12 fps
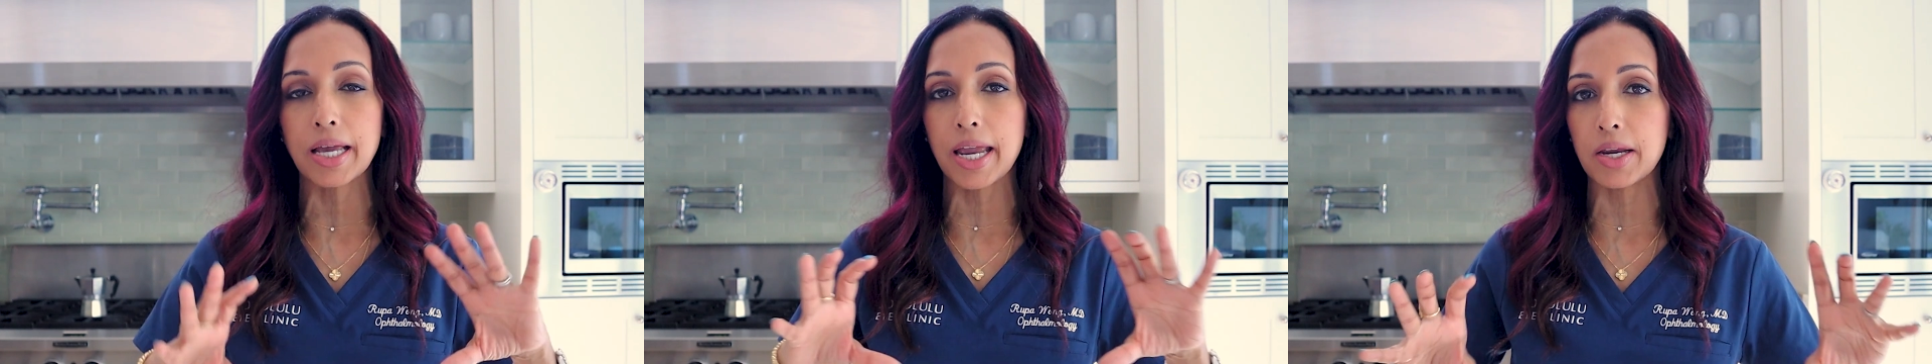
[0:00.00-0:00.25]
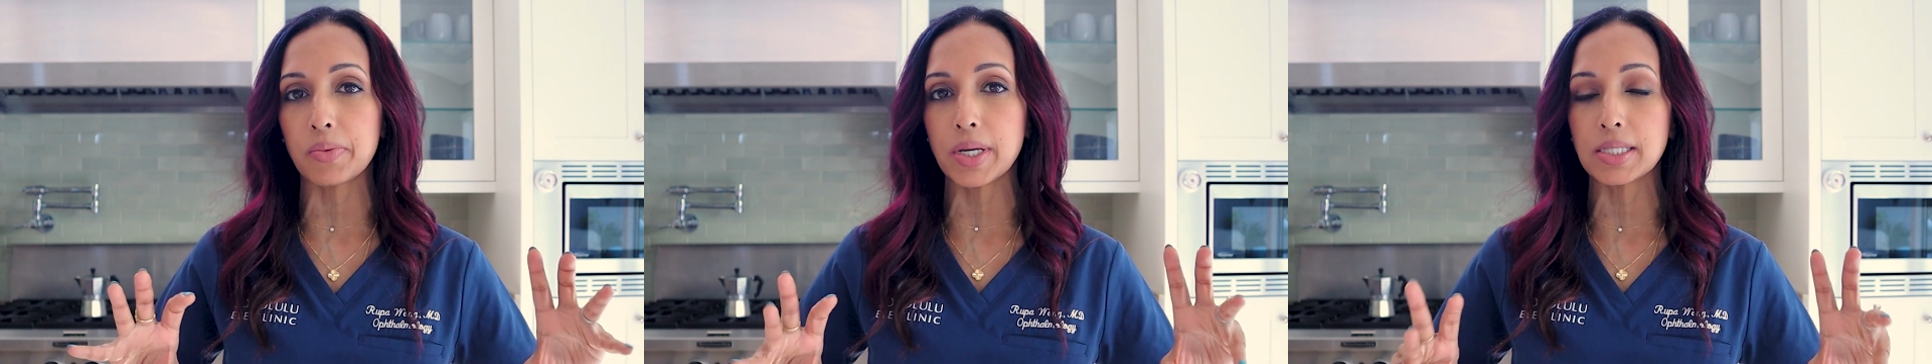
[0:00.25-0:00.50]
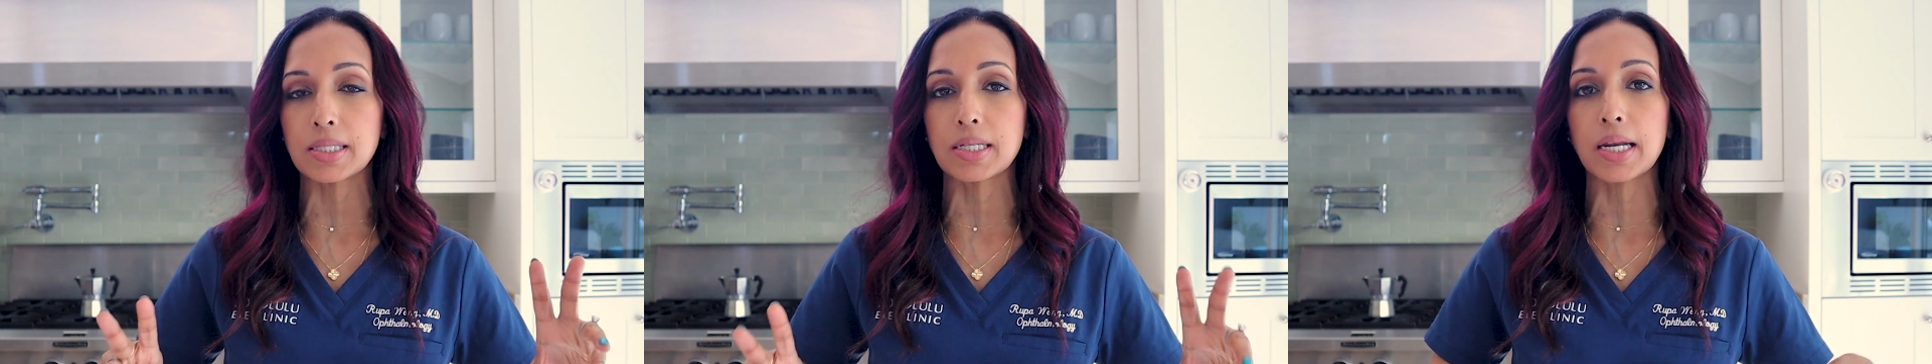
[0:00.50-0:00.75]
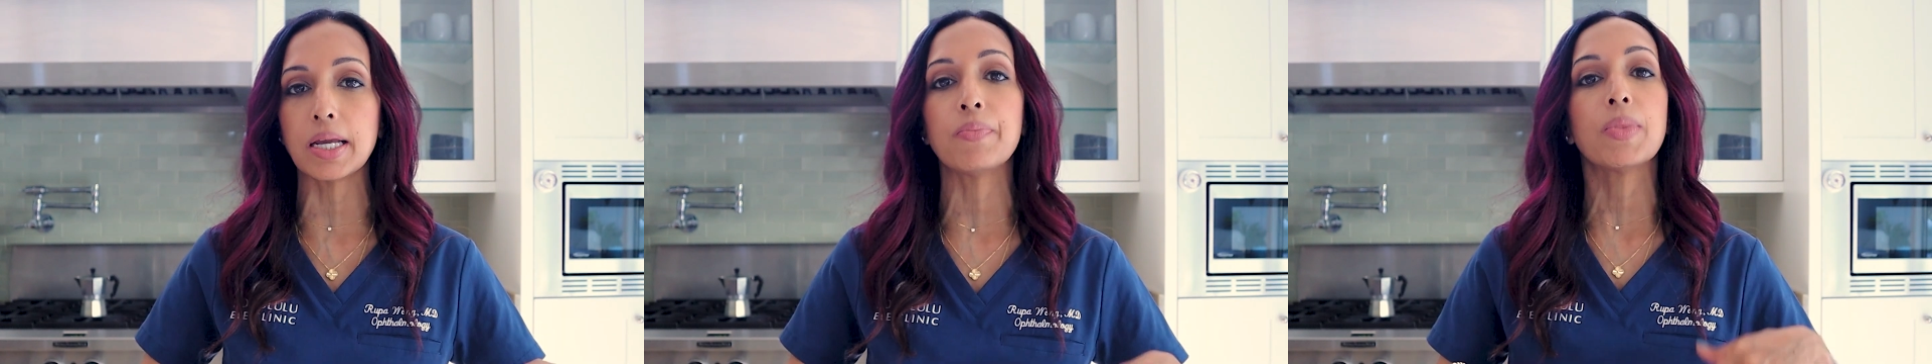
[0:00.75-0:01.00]
the AREDS
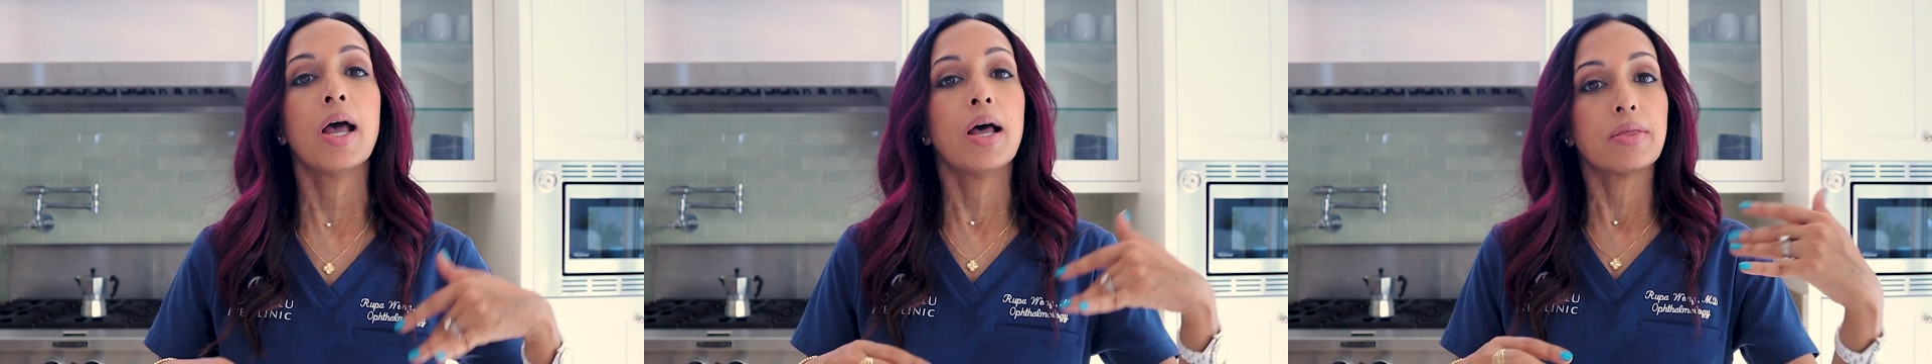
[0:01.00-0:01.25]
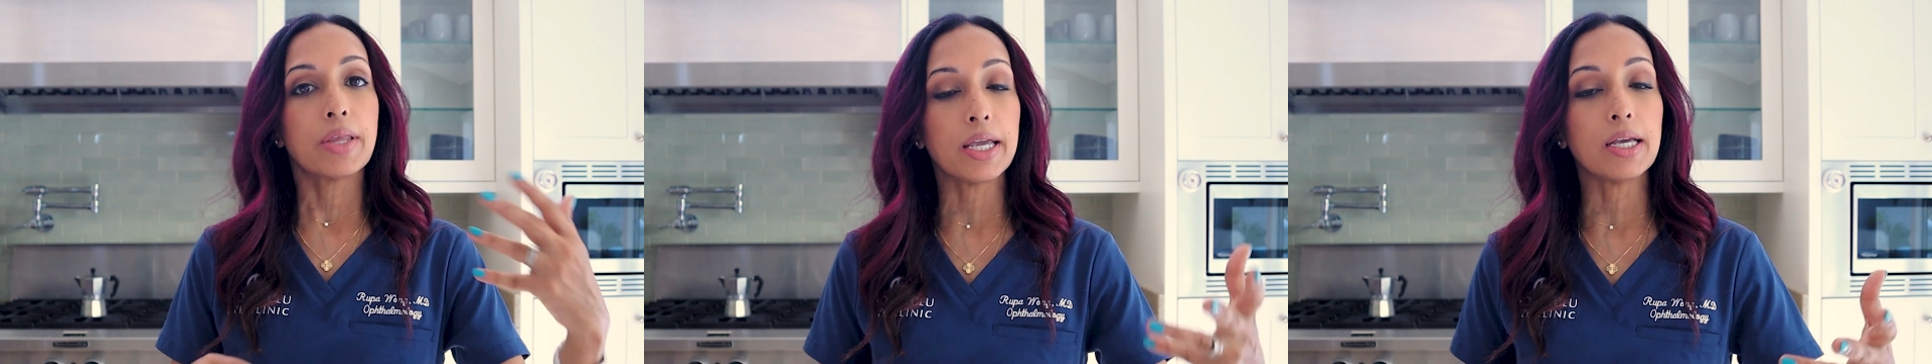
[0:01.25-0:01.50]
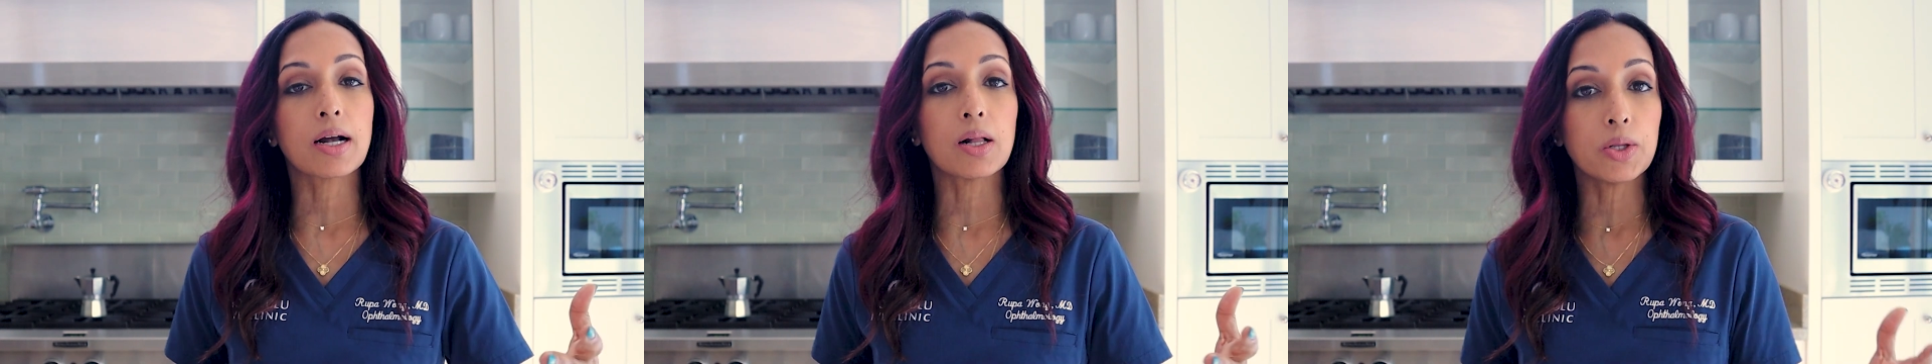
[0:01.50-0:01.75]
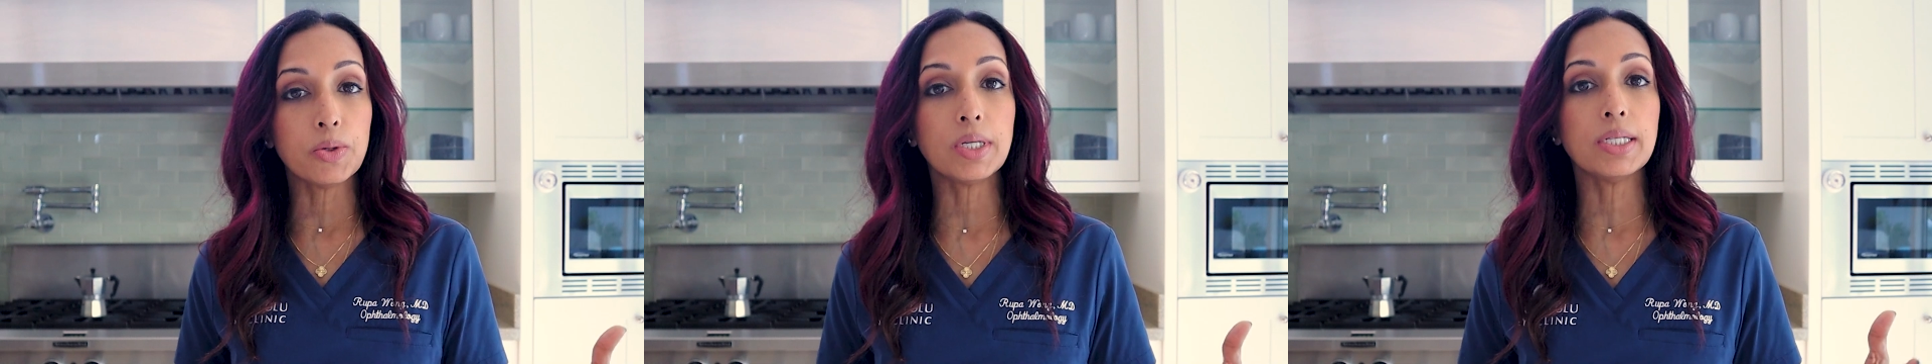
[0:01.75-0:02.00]
study, they
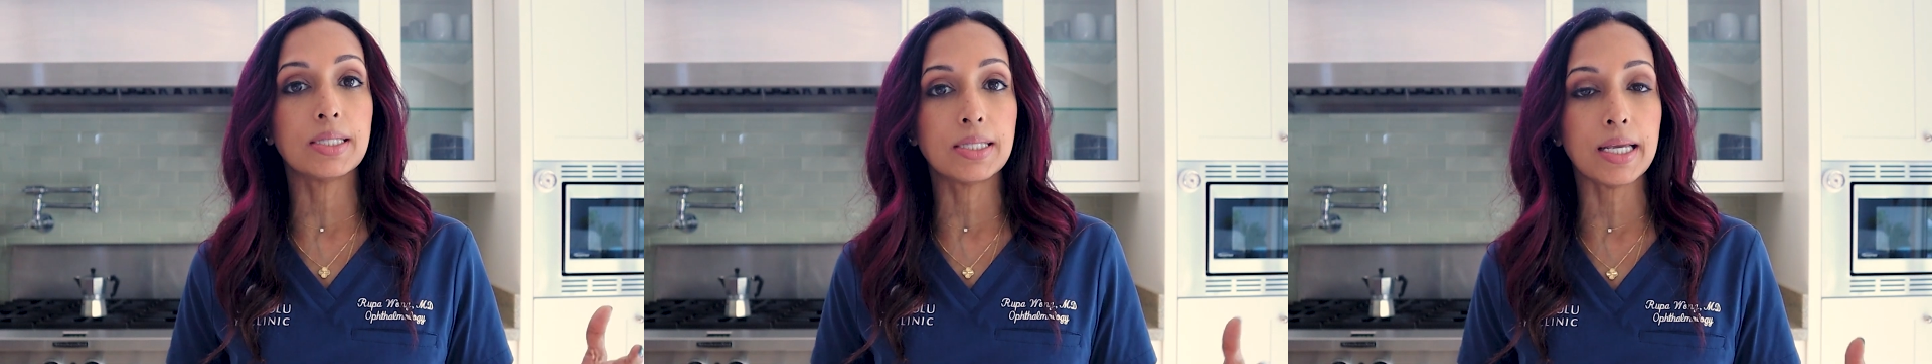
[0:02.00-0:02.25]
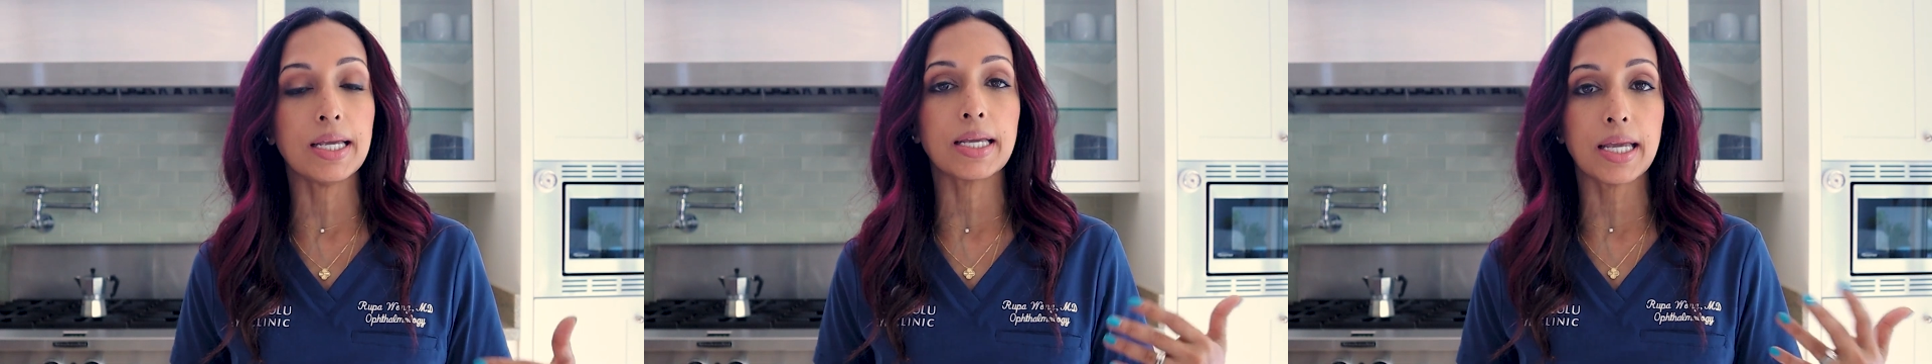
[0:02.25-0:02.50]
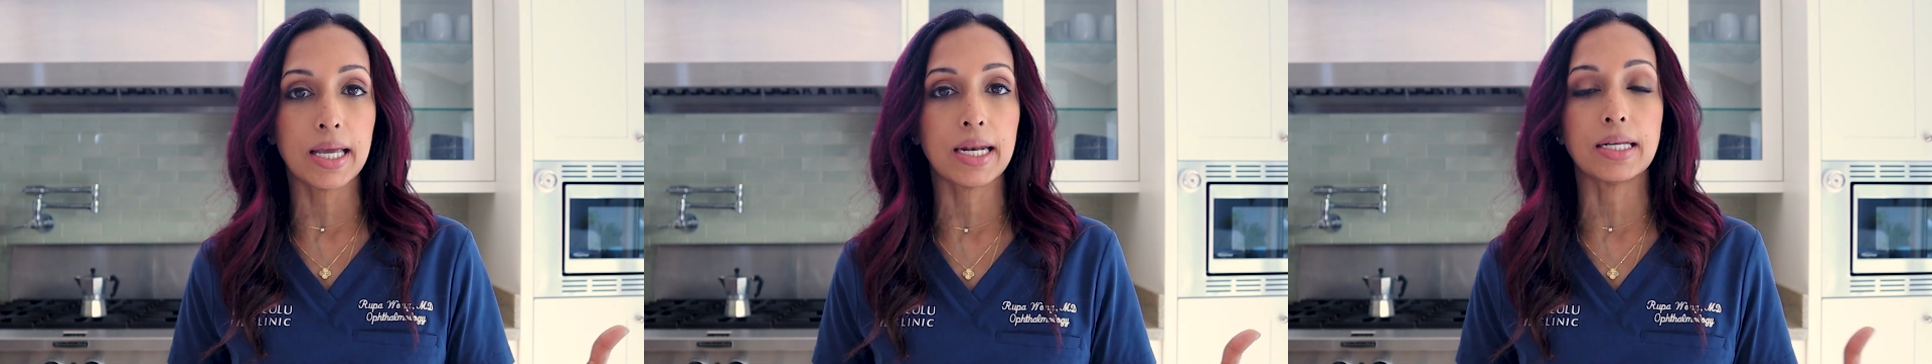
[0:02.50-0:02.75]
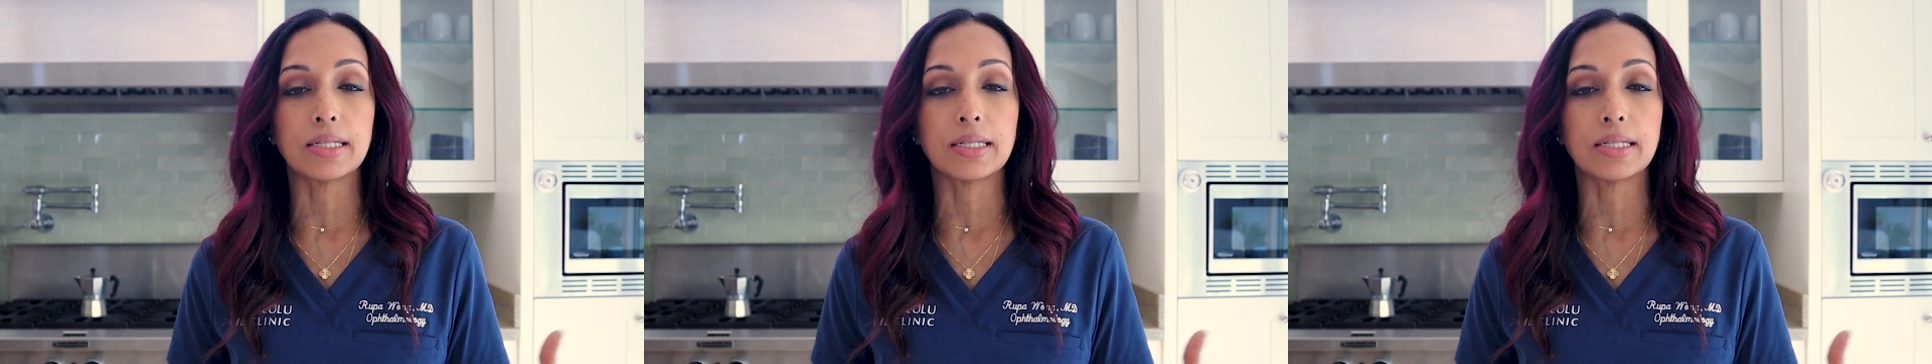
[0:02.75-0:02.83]
included zinc in